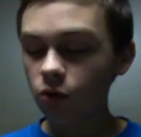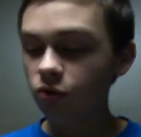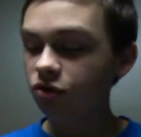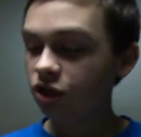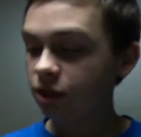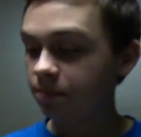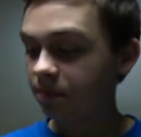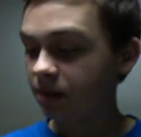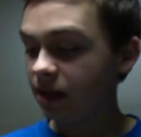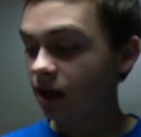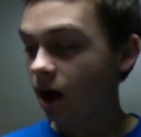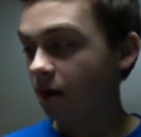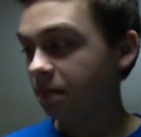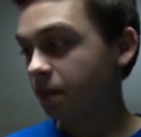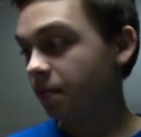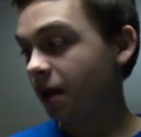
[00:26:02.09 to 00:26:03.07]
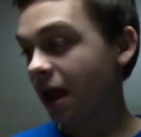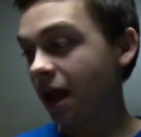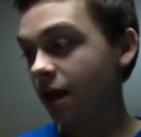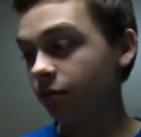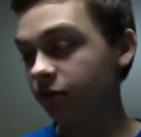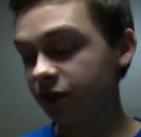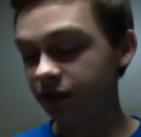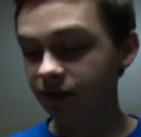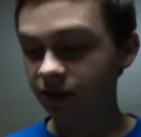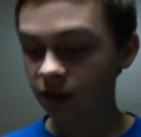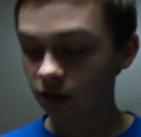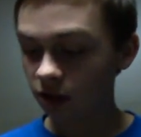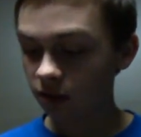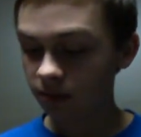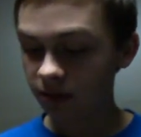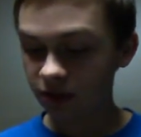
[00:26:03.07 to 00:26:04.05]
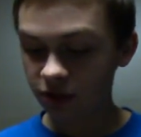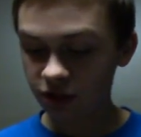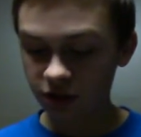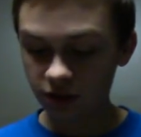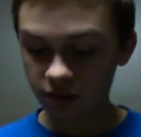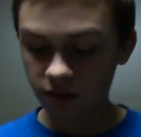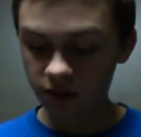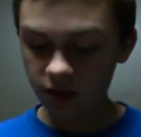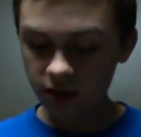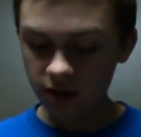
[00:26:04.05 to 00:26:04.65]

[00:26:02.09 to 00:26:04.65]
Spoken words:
old GMP hop-up I had was even garbage too.